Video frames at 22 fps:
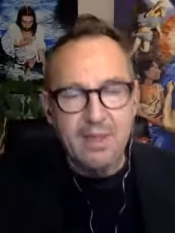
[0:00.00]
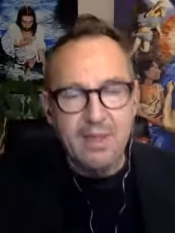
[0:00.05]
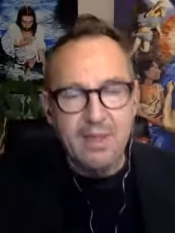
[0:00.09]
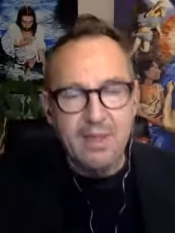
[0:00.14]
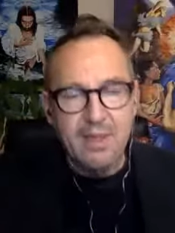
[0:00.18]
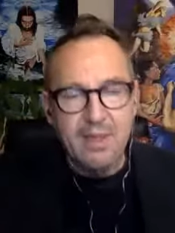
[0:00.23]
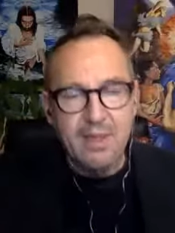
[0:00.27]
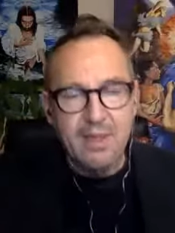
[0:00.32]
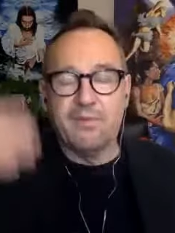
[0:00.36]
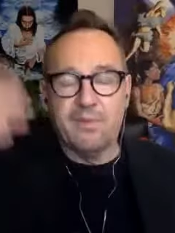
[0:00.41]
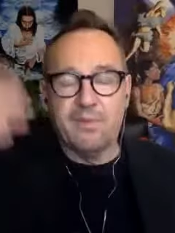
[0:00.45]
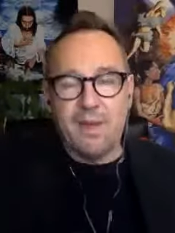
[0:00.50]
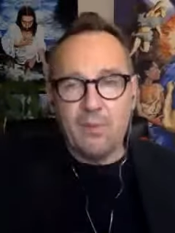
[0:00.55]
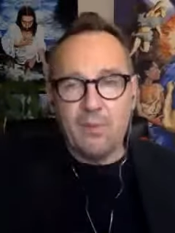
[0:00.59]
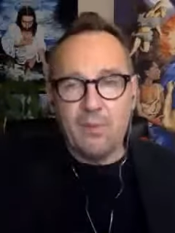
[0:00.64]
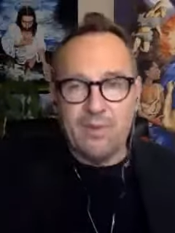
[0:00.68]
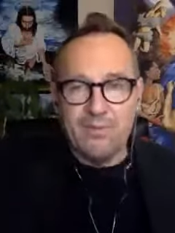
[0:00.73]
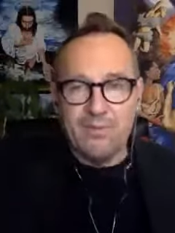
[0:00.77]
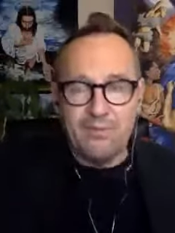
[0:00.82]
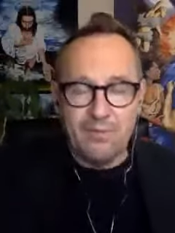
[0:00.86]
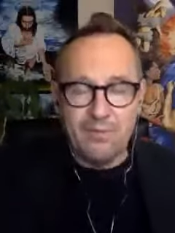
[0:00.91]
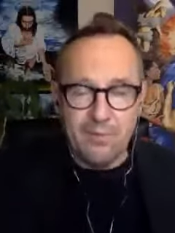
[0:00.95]
So that
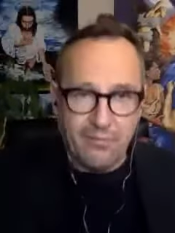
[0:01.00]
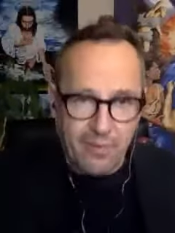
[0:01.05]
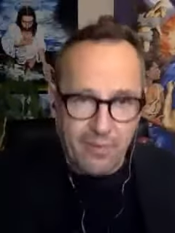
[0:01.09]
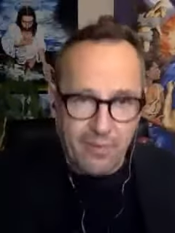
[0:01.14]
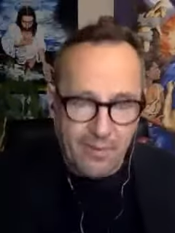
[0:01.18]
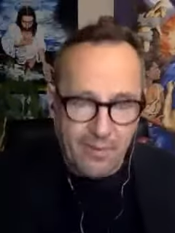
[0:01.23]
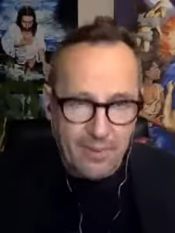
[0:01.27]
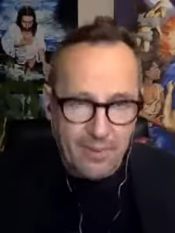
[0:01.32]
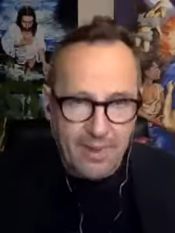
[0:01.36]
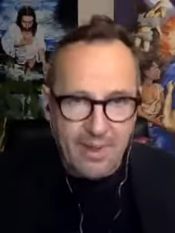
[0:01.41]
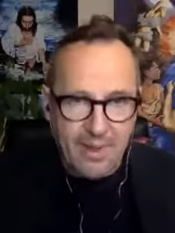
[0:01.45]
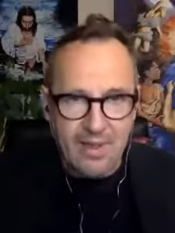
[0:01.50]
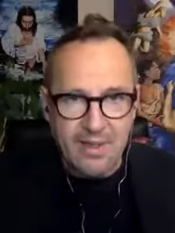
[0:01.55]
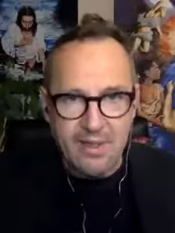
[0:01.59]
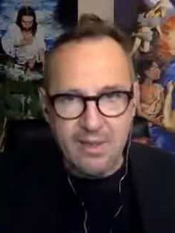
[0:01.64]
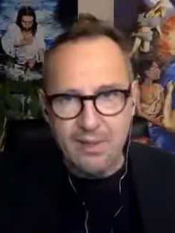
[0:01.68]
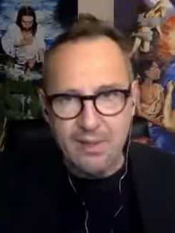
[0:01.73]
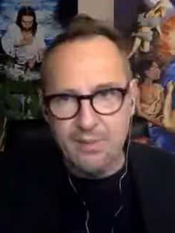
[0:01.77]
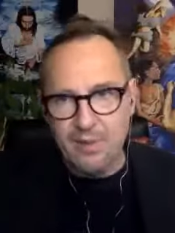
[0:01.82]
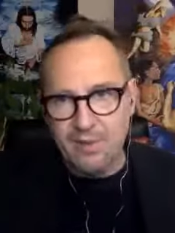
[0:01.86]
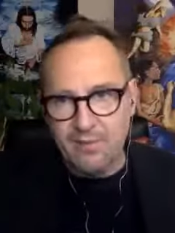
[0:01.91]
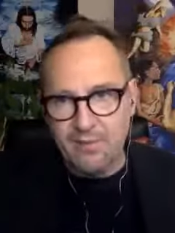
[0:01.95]
went from front page
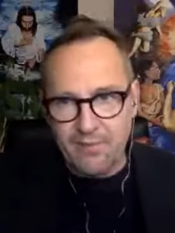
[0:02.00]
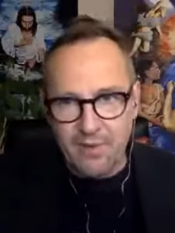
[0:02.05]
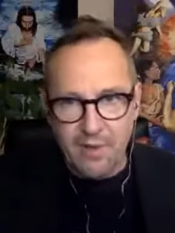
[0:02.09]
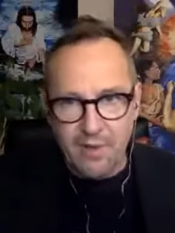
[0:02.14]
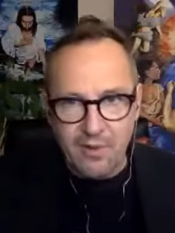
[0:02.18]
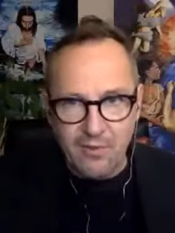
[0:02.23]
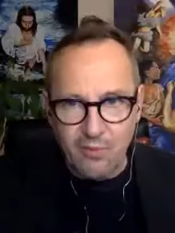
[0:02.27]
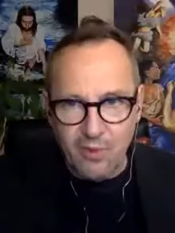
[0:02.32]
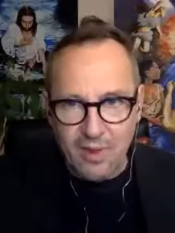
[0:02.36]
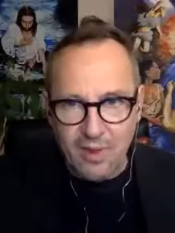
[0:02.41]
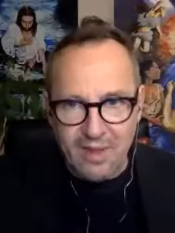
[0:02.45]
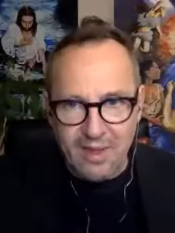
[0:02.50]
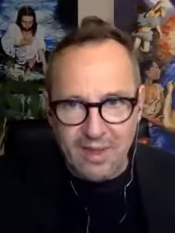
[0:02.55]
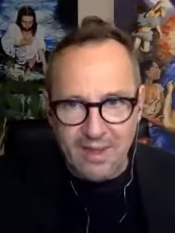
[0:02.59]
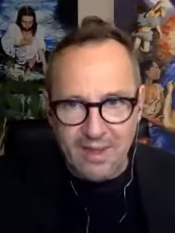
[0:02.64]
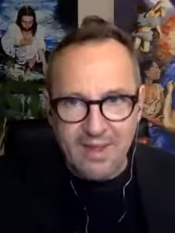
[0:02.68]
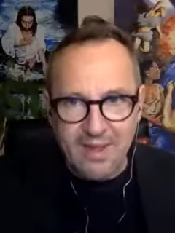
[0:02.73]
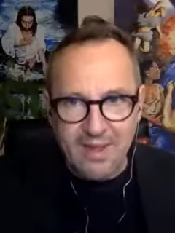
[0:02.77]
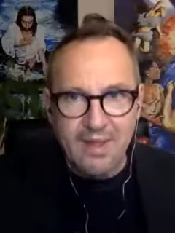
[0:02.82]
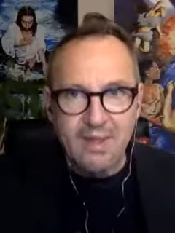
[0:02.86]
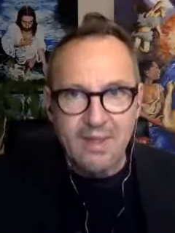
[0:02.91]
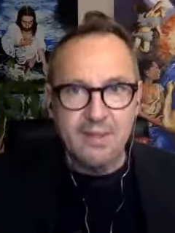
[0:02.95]
to my phone ringing
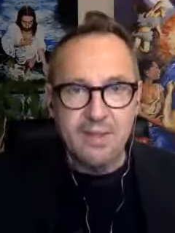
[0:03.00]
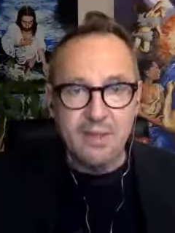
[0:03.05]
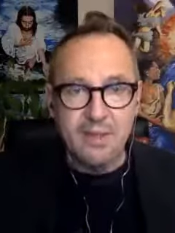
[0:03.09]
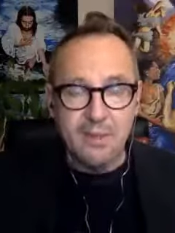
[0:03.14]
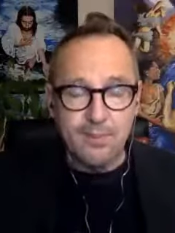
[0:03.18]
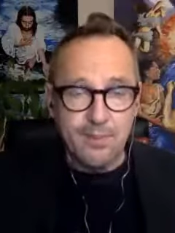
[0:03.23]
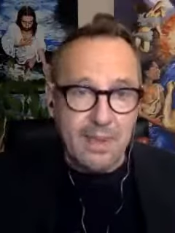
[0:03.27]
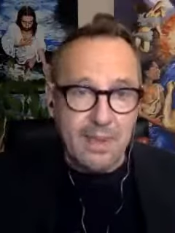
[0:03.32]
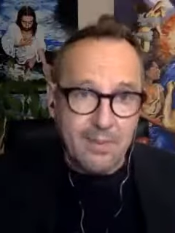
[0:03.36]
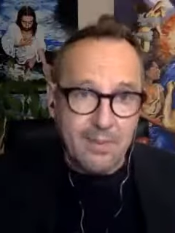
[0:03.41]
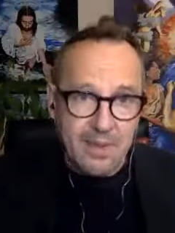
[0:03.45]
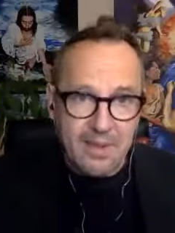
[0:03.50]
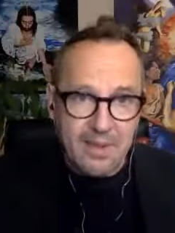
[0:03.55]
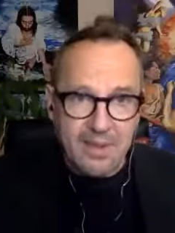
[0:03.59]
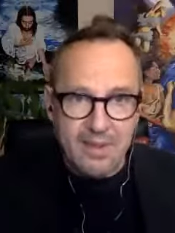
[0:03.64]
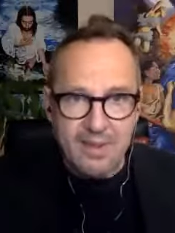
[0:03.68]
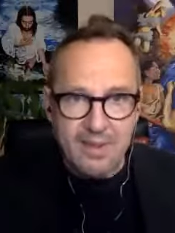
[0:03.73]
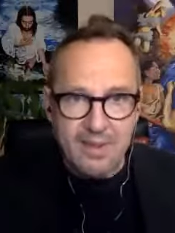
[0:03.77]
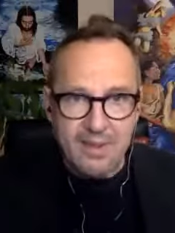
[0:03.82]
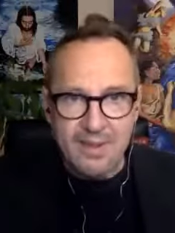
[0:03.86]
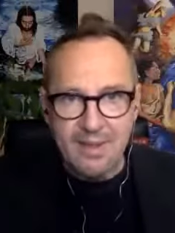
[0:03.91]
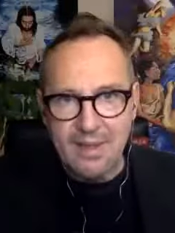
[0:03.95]
to the
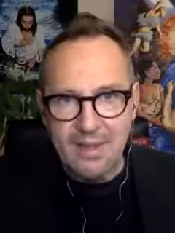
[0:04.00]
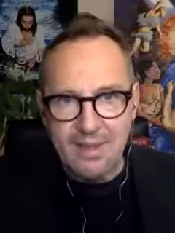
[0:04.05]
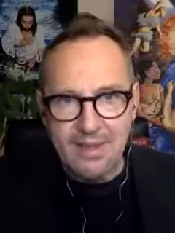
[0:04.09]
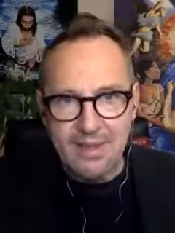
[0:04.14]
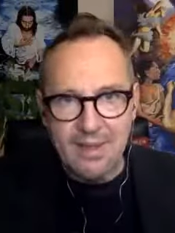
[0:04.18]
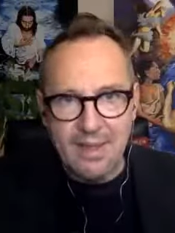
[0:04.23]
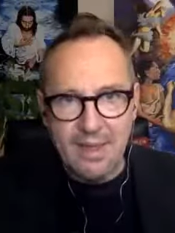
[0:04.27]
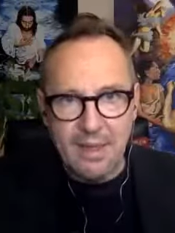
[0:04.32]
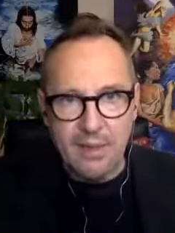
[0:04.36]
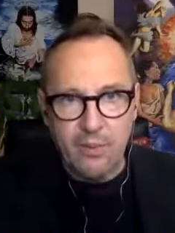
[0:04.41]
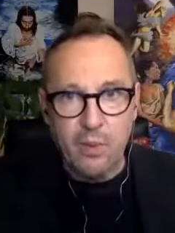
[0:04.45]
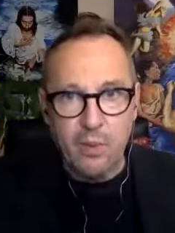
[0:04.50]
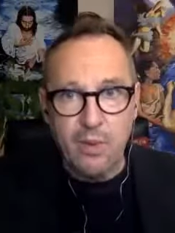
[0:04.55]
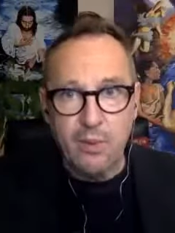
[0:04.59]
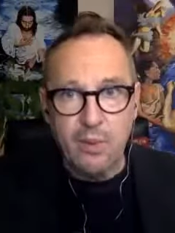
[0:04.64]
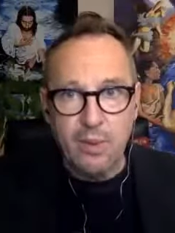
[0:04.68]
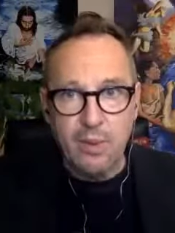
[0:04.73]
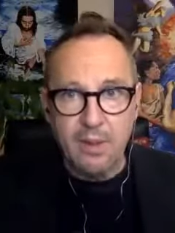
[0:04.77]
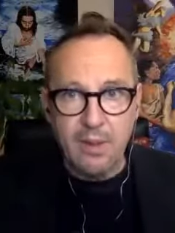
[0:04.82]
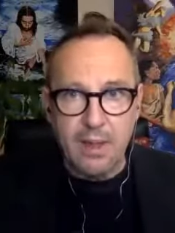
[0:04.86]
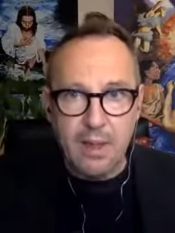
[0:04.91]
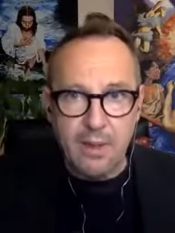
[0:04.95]
BBC saying, we
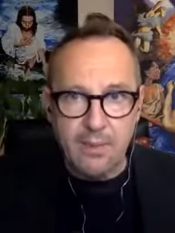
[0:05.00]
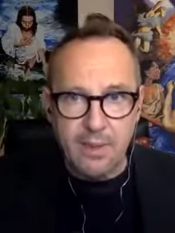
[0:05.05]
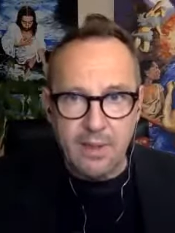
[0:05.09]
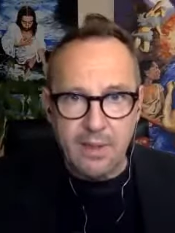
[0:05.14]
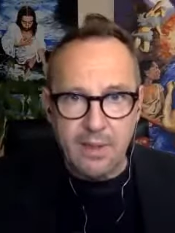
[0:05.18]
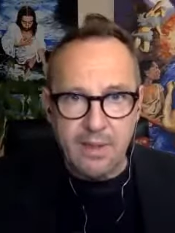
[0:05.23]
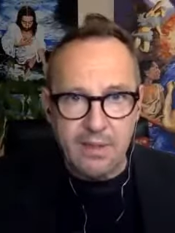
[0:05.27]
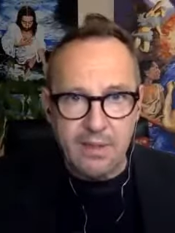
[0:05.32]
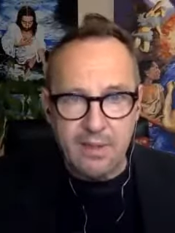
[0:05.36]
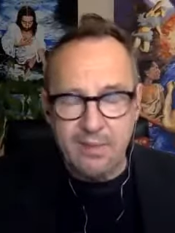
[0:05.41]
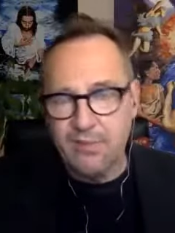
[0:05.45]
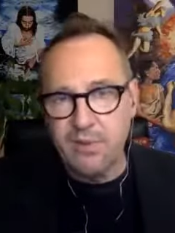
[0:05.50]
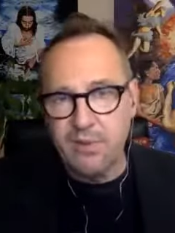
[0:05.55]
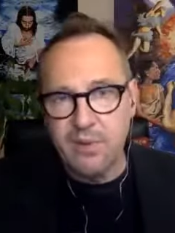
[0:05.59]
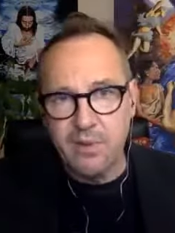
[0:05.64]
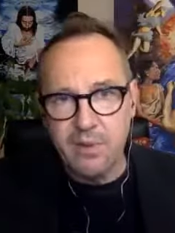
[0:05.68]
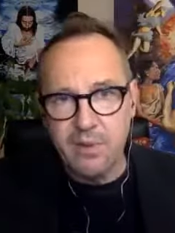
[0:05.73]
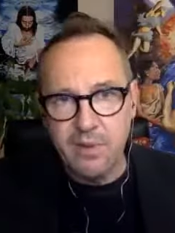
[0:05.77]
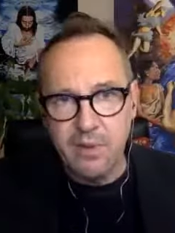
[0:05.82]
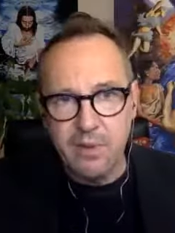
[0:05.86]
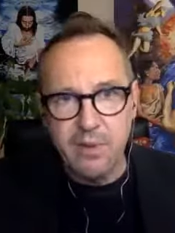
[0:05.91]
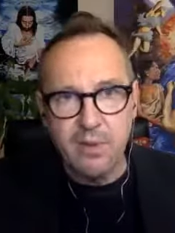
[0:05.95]
want to come and interview
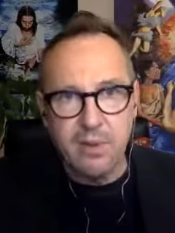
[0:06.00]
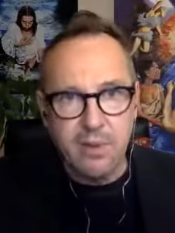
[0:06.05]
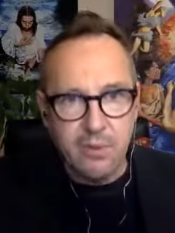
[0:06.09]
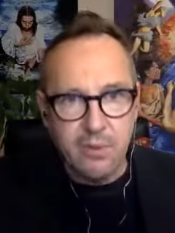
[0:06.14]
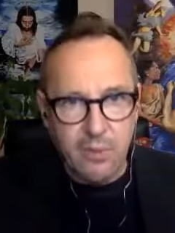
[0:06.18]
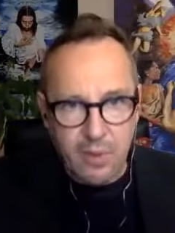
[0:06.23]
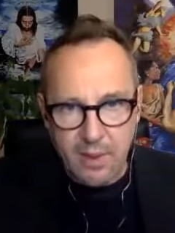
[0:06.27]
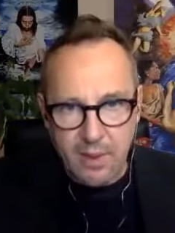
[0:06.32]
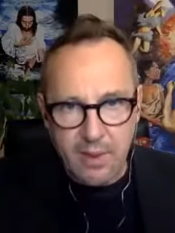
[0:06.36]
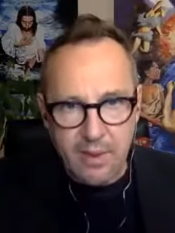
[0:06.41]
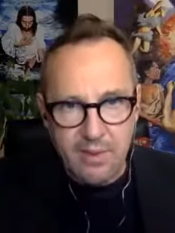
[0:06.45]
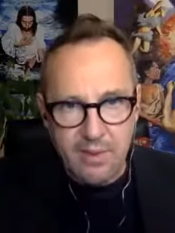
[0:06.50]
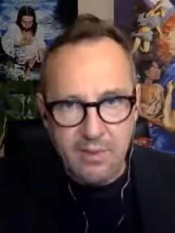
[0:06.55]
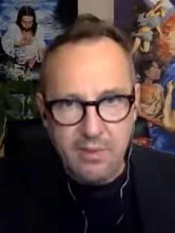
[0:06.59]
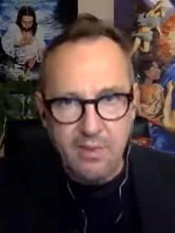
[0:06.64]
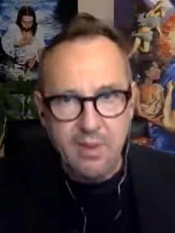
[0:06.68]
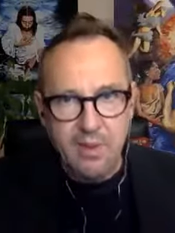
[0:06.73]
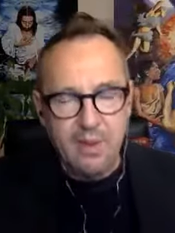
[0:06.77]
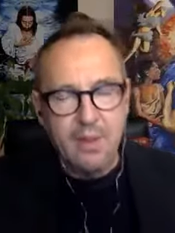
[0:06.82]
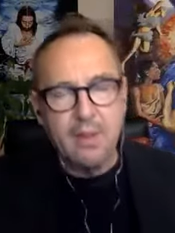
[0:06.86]
you at the rehearsal.